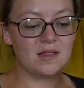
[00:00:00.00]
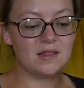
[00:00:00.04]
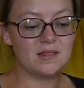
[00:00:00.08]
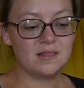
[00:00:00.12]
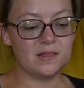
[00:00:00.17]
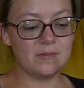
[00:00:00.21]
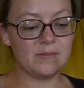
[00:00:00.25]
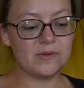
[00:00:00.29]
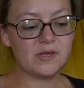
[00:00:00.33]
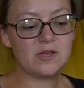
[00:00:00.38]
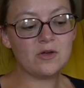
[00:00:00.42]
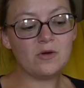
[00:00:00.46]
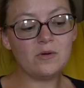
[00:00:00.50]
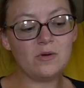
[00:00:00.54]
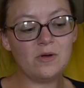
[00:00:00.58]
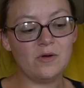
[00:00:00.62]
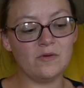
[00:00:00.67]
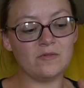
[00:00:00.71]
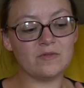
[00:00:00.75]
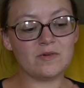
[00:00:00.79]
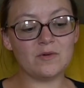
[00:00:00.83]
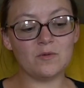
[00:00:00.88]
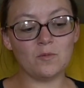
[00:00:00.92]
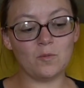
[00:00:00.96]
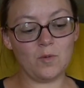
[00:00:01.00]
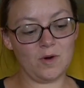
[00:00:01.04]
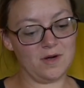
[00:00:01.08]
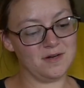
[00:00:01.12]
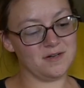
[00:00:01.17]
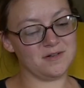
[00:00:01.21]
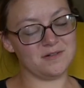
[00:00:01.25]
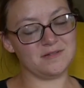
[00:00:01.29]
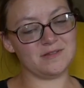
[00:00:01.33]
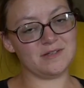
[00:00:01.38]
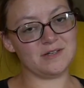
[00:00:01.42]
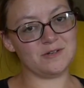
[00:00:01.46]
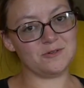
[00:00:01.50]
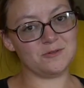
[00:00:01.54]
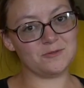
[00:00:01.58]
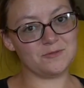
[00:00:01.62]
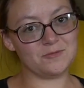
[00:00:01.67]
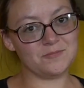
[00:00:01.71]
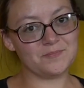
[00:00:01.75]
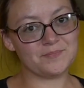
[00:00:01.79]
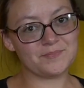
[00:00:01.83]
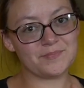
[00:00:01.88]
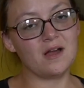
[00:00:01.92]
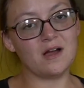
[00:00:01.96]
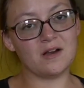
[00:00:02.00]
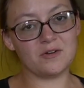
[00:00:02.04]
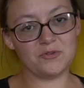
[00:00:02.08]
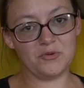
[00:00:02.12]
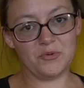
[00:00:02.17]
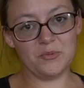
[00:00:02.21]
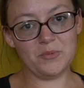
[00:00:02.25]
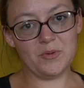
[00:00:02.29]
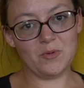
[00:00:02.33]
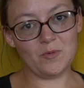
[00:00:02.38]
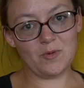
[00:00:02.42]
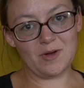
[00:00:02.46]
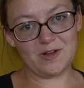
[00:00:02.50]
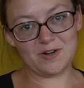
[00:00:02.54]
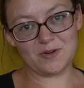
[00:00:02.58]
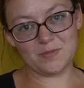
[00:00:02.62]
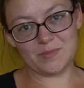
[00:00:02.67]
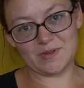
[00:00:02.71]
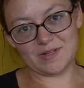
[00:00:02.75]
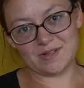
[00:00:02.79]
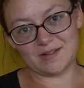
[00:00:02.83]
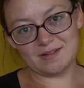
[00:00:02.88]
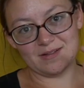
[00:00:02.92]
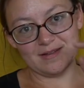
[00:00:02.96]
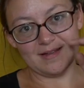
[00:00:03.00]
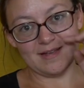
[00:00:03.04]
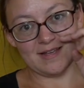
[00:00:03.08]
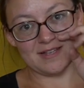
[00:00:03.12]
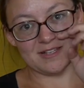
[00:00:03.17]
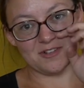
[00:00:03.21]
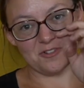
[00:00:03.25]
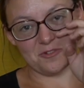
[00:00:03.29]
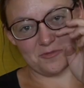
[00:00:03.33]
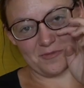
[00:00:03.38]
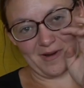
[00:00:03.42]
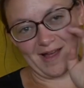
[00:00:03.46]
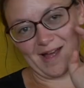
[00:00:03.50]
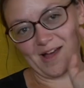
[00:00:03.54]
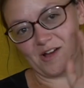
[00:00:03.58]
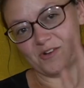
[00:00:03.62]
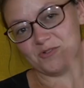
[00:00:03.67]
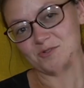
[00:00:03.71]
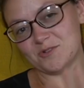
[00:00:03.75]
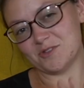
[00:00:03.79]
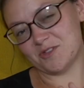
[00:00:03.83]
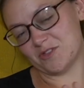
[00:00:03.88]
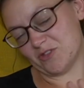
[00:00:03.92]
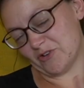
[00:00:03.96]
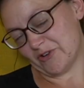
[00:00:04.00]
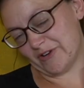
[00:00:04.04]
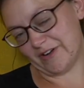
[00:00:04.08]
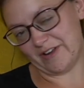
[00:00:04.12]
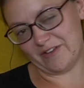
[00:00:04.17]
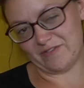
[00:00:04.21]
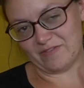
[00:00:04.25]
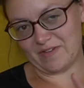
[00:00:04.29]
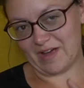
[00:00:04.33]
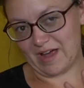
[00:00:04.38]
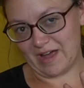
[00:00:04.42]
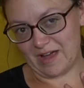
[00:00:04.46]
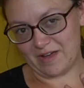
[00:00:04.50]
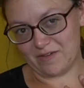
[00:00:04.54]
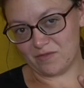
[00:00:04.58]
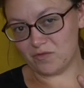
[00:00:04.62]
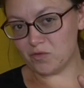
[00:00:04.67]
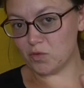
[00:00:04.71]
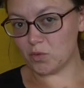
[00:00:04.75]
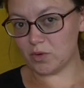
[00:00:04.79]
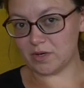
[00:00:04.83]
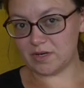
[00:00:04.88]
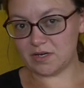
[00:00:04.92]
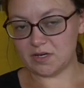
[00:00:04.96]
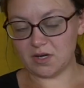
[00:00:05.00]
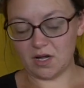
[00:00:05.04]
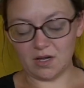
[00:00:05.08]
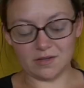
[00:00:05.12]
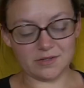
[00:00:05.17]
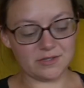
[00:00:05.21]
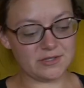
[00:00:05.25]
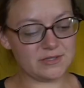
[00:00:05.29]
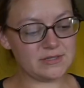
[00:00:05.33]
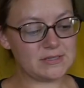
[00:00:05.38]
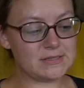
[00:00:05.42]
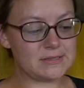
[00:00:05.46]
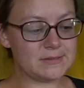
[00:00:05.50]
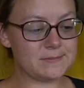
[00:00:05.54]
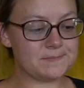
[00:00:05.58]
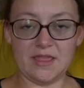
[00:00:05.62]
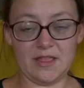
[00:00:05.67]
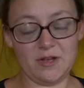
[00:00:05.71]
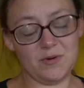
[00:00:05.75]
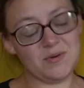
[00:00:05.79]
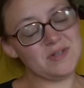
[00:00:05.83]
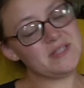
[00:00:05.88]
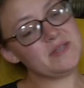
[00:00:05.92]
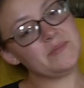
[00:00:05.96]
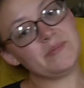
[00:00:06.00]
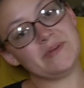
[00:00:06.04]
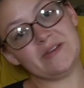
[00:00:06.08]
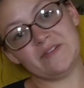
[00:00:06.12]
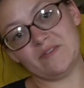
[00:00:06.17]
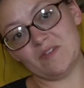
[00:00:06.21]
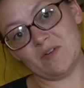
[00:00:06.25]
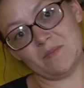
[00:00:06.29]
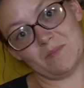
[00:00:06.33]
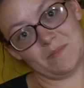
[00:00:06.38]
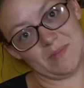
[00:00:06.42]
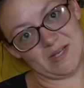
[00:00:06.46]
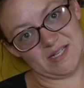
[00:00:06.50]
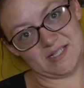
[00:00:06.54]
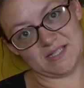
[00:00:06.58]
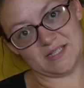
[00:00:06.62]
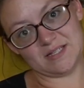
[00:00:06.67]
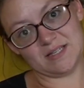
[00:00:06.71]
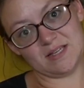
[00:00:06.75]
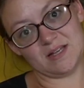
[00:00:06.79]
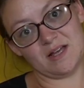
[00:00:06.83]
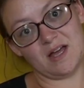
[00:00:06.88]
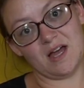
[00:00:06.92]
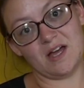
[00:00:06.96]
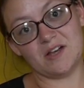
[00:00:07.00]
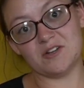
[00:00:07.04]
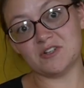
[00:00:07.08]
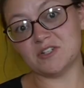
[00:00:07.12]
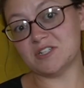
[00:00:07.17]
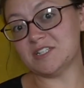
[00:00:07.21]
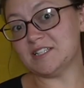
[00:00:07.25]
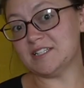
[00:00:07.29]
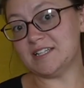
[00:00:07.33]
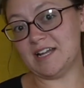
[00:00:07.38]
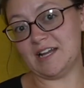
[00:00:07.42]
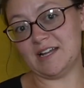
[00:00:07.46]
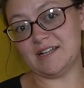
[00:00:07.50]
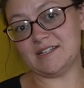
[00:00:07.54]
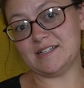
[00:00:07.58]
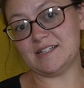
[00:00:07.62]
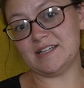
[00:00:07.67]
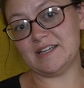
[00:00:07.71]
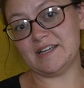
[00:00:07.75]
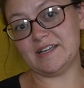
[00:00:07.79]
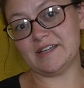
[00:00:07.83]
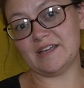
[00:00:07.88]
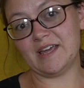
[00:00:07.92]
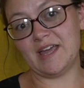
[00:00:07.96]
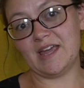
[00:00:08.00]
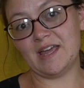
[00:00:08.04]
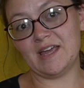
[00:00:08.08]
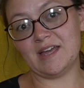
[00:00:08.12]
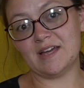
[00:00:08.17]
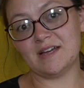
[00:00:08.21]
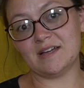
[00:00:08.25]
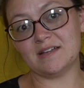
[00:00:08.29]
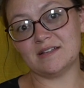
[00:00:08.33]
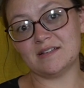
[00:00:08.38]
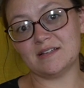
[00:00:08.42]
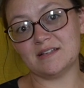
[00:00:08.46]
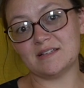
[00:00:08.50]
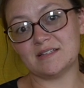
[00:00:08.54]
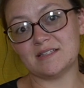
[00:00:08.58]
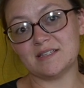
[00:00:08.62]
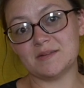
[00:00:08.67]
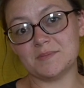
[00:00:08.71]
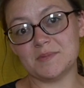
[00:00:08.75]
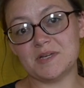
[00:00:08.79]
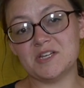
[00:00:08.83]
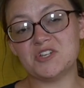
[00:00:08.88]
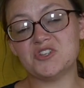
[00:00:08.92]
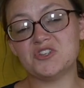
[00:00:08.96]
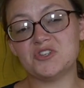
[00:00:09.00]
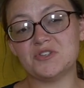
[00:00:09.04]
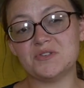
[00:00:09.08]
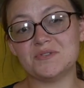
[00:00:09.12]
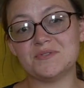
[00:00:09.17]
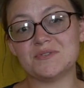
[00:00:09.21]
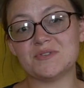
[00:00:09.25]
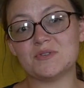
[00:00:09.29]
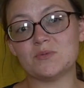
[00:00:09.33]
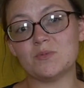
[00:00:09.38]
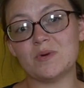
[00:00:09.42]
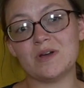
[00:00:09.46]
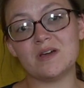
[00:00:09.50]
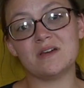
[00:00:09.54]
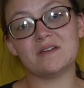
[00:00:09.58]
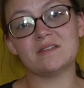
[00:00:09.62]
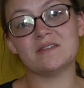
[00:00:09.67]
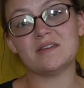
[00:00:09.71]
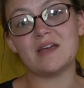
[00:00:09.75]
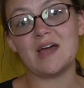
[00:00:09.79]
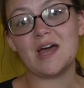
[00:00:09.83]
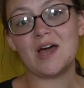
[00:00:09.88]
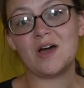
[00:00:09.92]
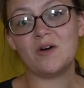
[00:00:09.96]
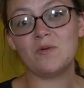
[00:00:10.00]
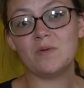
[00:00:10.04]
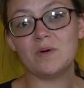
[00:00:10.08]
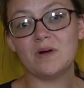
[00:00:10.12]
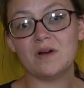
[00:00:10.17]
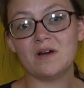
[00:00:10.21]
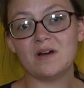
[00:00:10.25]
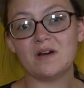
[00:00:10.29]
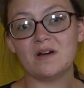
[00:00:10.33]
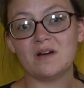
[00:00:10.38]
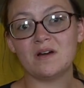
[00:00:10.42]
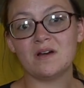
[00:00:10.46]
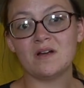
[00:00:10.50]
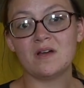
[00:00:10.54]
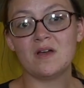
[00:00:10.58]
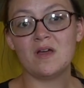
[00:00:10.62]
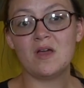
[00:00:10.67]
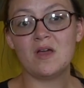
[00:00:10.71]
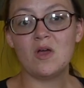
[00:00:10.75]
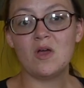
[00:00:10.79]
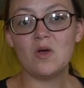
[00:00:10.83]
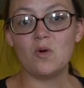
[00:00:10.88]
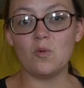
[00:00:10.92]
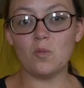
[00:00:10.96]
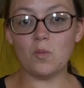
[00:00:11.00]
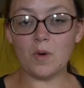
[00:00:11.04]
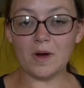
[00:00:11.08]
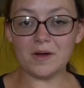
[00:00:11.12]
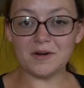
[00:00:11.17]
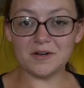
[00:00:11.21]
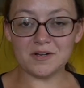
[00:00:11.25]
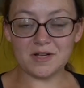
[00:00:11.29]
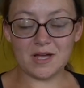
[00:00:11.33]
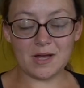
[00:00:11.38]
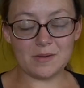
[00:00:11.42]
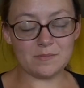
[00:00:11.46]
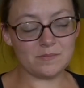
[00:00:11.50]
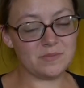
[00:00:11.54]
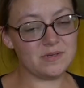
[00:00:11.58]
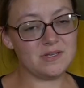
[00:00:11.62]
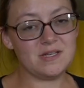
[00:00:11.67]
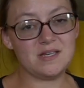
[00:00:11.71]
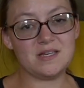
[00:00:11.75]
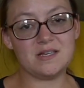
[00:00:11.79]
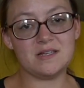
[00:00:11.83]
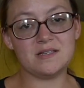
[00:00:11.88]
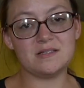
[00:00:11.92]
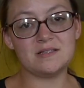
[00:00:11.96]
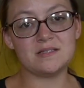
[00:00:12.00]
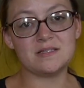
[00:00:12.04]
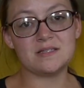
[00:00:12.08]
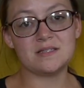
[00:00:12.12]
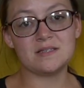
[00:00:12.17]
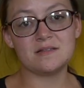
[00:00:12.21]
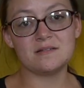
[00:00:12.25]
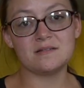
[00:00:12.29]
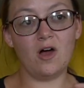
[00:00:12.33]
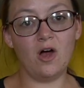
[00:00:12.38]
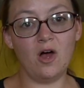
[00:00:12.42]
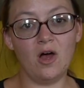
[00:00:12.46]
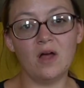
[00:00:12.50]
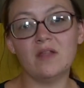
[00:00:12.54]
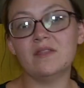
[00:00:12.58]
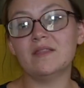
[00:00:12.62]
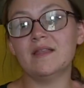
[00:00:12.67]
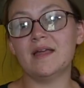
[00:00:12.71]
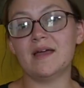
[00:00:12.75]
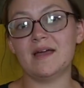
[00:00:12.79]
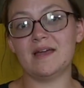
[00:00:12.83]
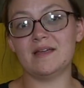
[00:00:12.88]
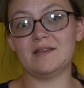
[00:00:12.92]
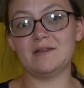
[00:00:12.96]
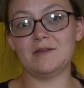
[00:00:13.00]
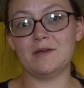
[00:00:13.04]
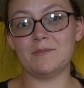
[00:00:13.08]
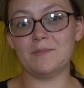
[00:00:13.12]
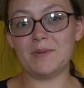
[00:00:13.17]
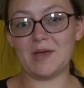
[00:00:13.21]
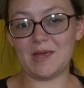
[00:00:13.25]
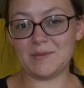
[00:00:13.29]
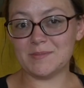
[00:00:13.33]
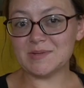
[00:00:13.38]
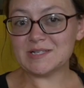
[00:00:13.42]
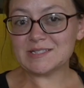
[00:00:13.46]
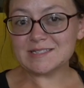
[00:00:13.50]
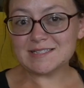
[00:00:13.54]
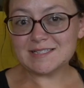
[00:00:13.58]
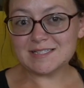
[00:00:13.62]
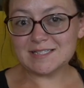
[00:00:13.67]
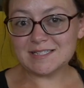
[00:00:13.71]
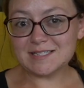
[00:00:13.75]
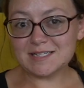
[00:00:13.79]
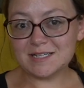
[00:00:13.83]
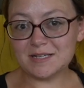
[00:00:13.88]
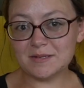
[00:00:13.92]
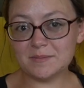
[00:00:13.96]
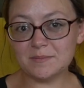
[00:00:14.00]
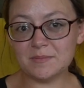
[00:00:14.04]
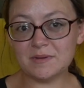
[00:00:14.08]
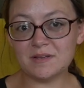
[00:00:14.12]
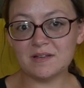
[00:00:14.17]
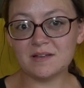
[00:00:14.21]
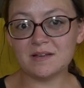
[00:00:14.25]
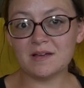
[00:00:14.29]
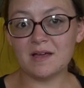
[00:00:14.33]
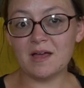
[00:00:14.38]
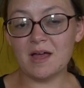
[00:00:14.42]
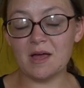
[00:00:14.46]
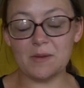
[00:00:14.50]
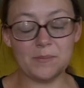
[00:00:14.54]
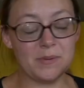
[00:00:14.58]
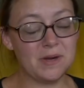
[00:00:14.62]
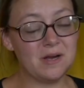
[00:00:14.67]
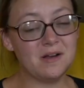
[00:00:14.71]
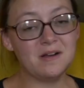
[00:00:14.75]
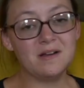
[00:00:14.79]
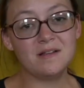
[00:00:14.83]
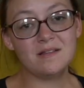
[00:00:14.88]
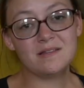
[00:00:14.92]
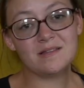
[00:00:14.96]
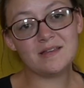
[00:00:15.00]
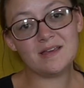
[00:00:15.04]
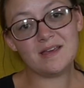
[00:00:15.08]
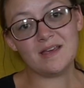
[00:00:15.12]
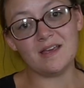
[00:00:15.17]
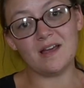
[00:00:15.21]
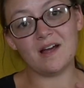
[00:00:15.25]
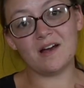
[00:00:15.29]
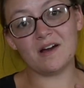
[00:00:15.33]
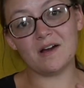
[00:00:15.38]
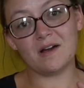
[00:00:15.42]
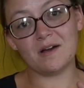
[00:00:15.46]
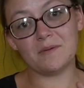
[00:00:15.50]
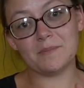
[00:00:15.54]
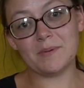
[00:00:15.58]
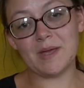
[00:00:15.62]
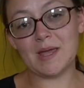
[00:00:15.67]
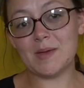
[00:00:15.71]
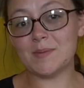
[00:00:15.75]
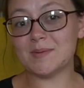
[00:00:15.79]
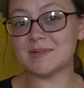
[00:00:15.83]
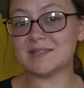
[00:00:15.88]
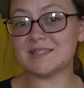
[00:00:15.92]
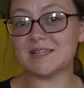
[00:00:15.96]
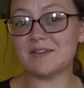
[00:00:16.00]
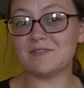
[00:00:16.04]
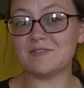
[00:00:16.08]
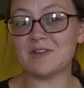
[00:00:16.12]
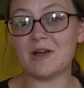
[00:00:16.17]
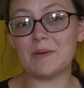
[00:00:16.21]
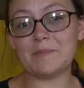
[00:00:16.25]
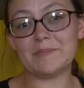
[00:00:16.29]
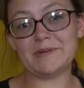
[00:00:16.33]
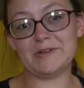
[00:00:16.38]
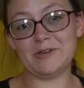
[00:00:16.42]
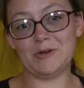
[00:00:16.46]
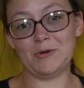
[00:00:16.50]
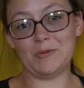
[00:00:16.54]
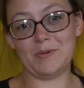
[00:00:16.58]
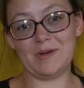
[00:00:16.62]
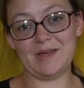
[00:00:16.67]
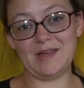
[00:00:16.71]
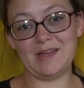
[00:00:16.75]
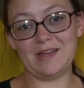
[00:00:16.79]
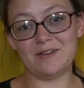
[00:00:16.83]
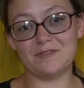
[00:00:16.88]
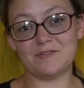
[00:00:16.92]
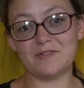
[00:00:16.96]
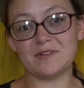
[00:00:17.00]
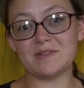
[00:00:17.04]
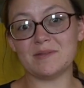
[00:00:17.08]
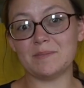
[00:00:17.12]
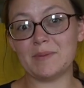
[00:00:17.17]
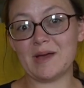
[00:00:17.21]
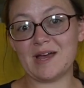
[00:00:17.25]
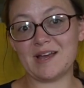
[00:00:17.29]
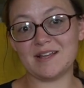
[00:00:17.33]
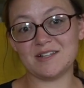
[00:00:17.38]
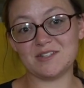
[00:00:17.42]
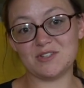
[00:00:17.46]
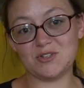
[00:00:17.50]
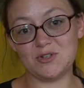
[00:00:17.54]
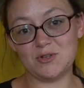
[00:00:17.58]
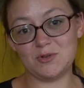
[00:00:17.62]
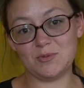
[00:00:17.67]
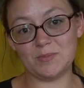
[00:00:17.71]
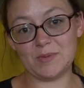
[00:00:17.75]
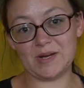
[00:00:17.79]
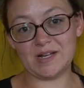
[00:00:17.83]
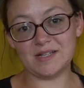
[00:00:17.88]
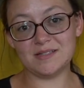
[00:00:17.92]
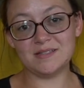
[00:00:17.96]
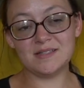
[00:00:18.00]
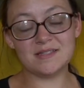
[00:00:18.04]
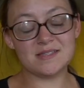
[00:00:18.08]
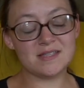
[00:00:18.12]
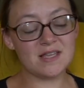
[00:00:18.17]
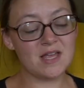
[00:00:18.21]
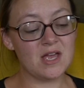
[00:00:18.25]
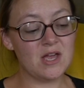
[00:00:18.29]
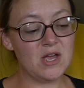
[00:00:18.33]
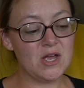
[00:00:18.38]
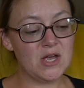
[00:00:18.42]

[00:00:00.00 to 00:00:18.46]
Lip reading: Let me go over water though. Our normal water bill is around $35, $40. There was a bit of a misunderstanding and some issues with our water company's online payment system. Apparently, our payments have not been going in for the past 2 months.